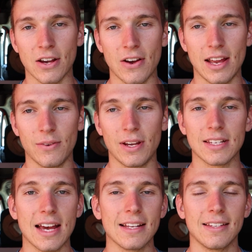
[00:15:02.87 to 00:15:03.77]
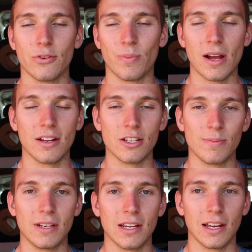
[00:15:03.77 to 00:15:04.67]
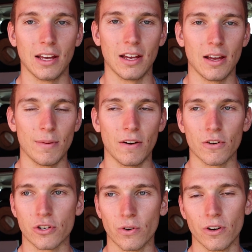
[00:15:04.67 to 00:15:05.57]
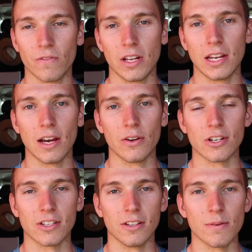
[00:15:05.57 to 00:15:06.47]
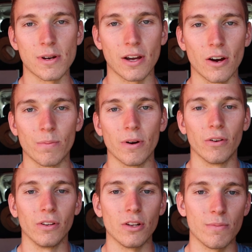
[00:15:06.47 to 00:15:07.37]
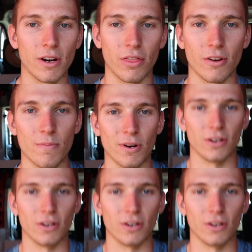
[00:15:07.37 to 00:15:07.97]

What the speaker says: So anyways, guys, this will probably just be a bit of a shorter video, just a little bit of GoPro and a little bit of third